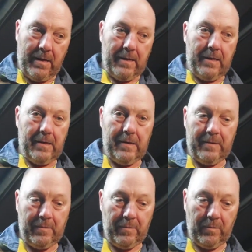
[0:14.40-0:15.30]

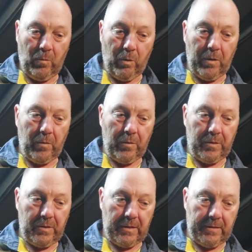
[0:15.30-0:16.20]
The weather
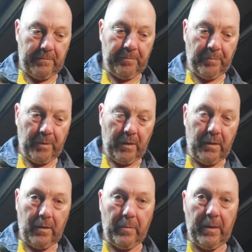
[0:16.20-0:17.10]
was a
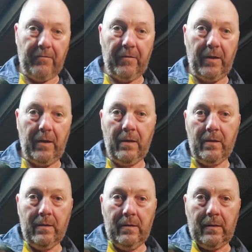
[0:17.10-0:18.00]
little bit iffy
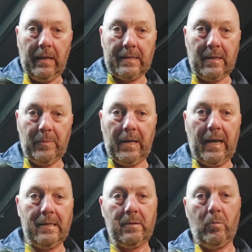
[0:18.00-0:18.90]
the last couple of days.